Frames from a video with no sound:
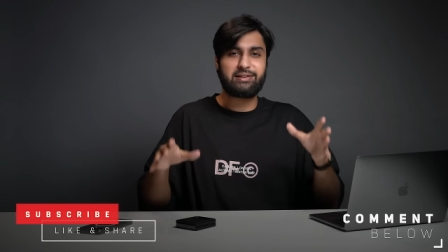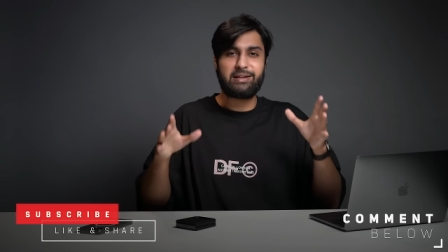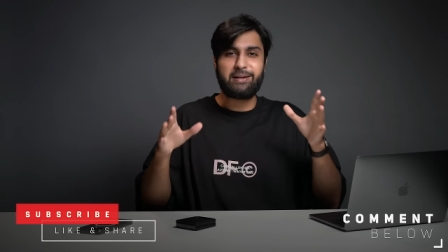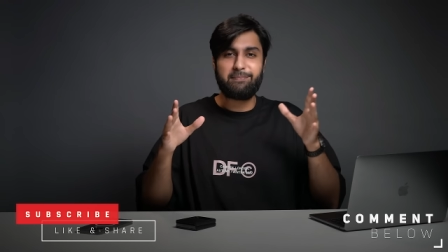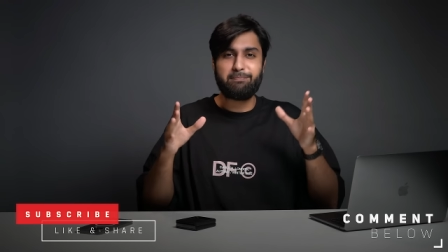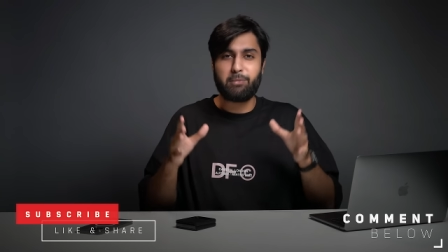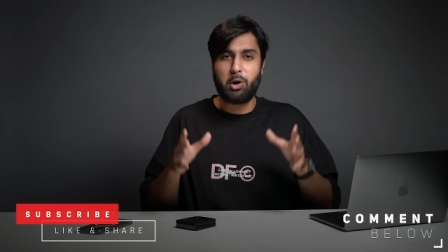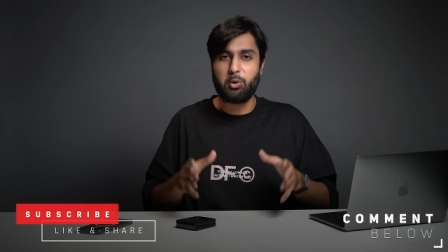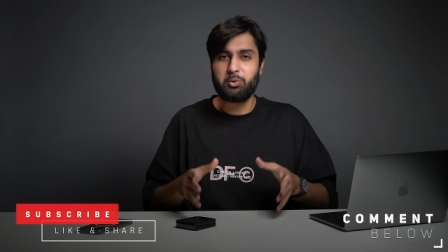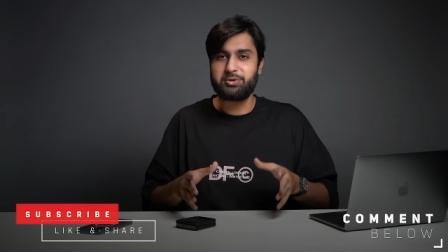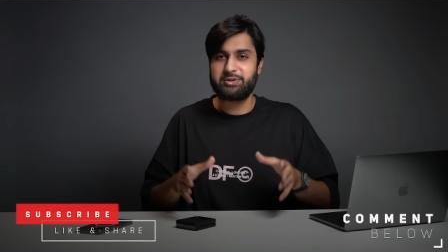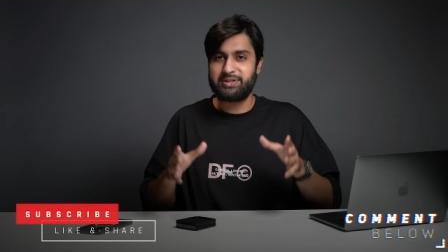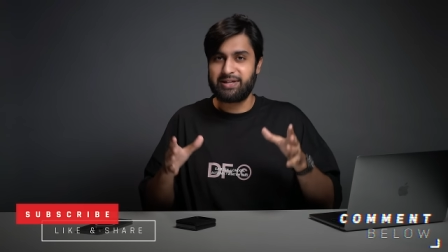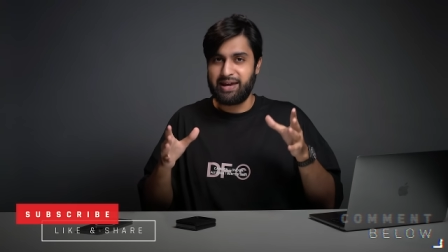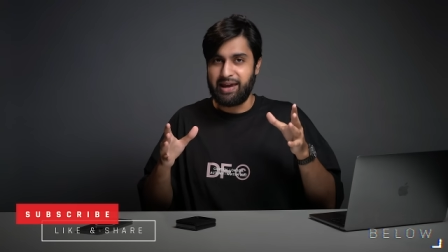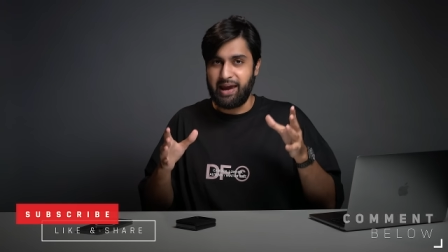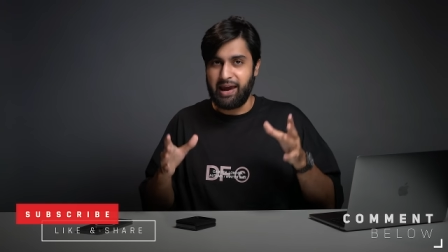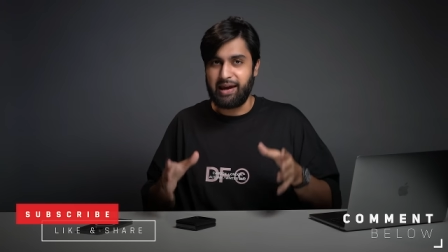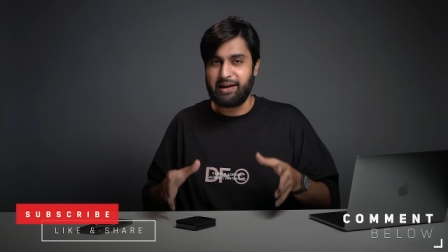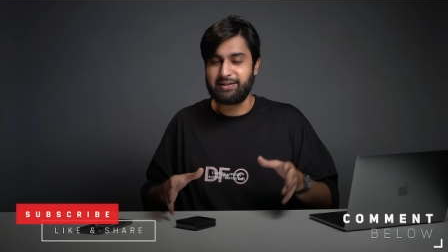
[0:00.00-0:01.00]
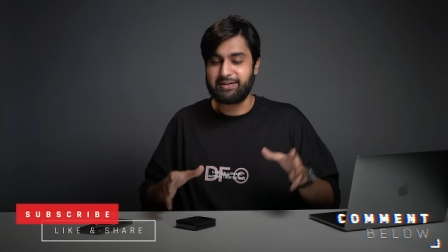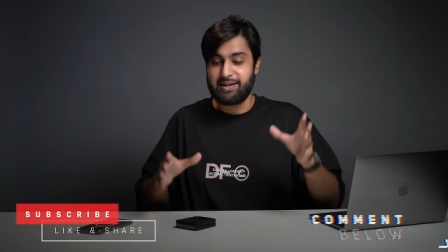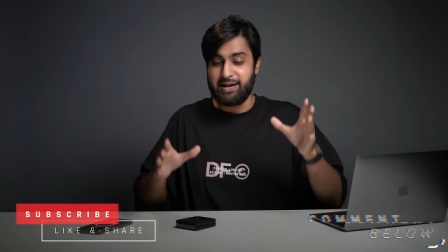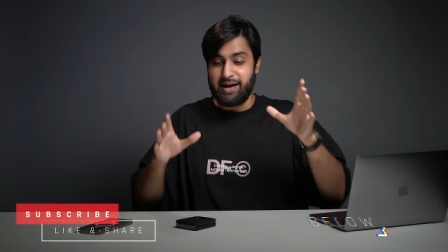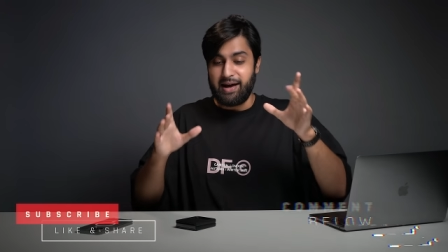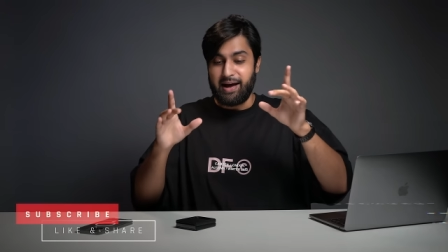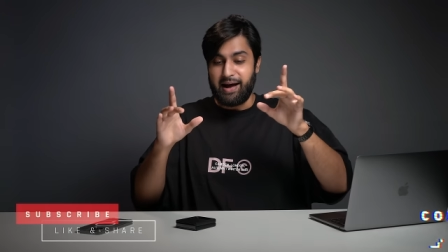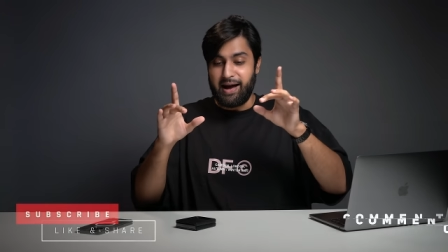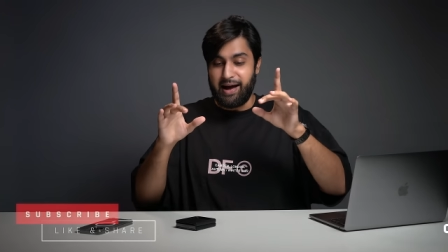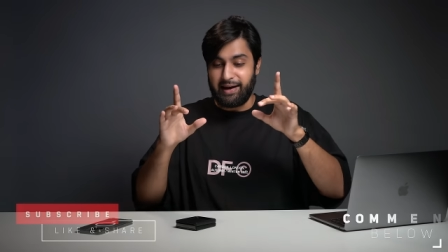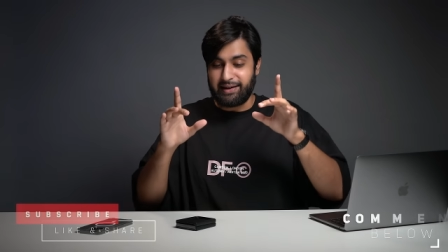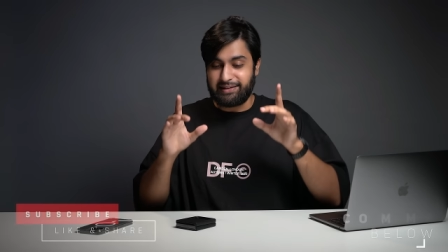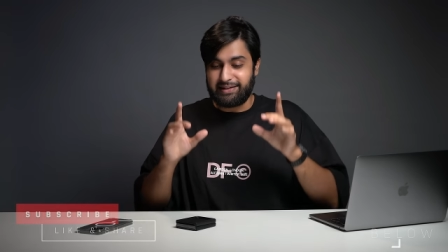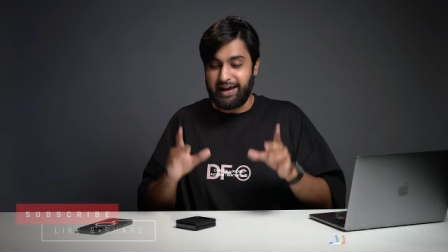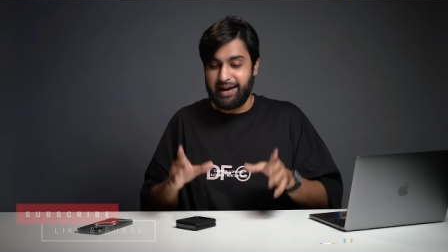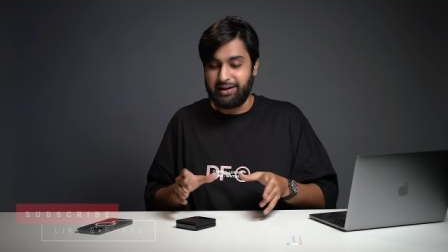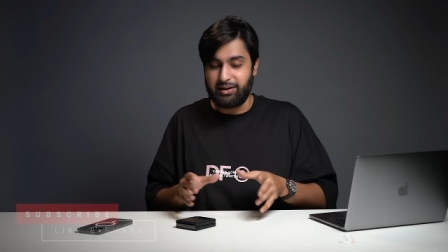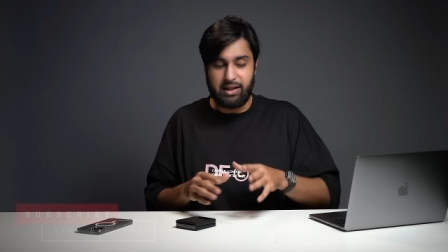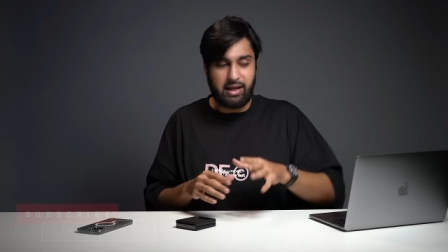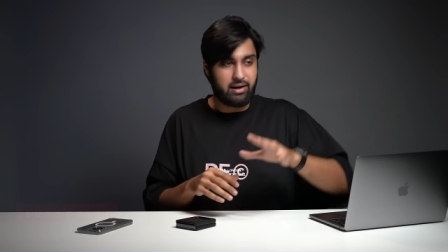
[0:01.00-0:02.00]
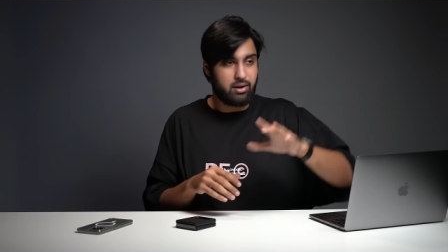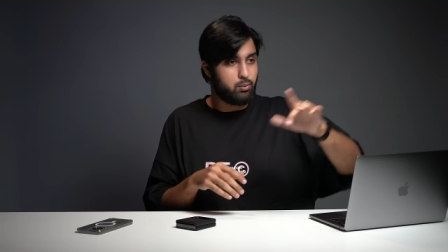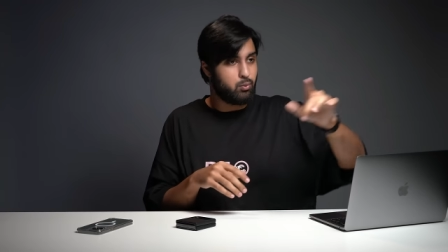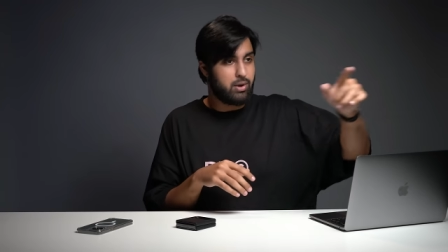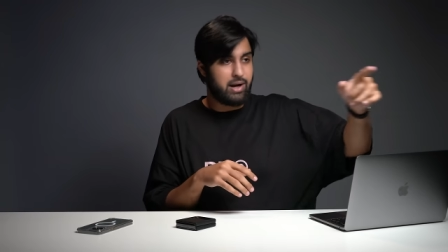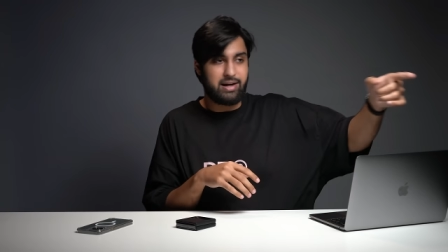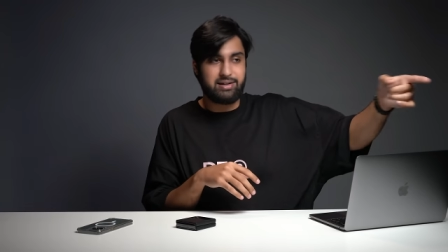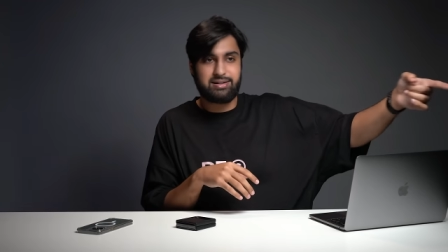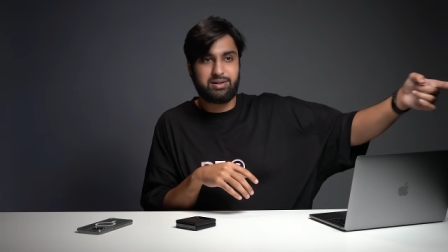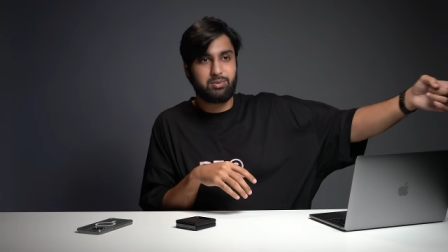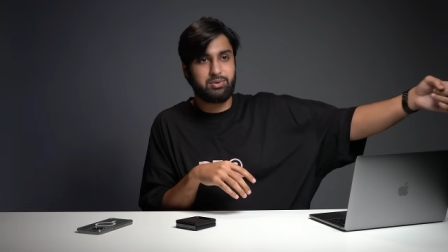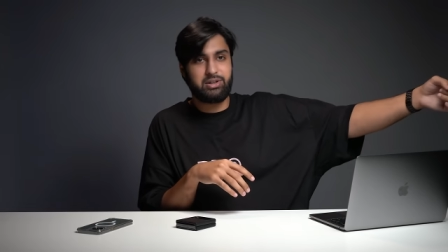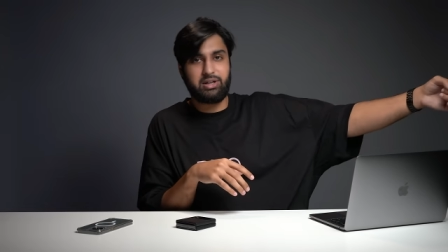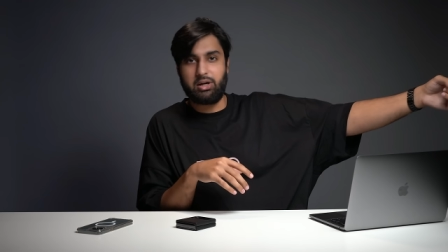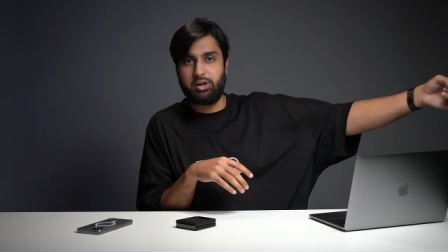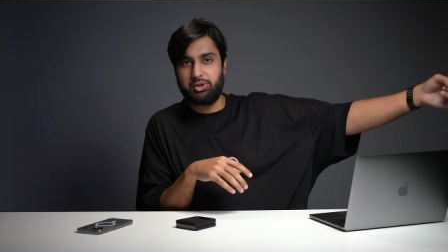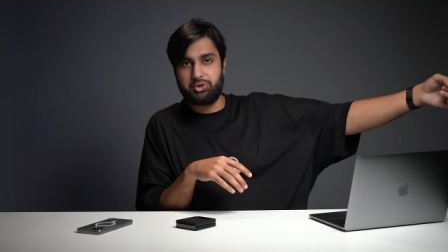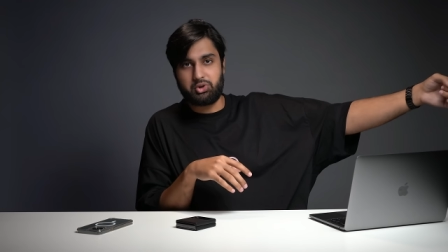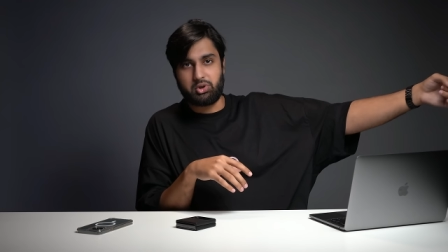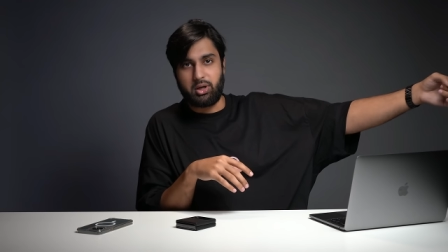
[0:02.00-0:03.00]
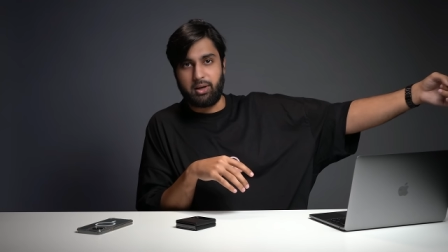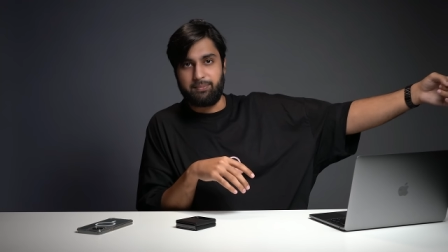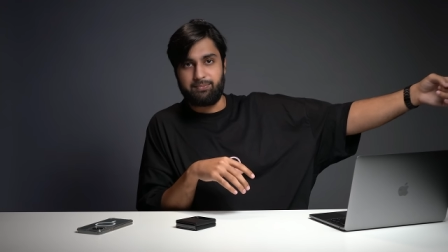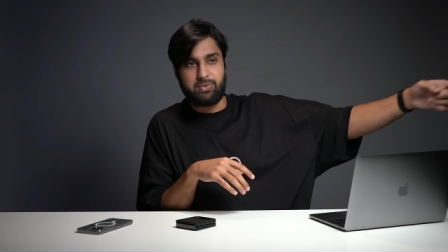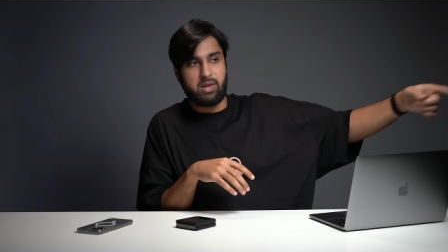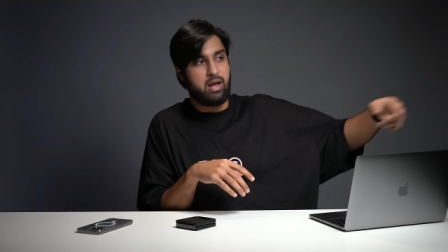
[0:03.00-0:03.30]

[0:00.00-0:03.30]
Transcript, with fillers: the most hate. Again, like when I did with the Ultra,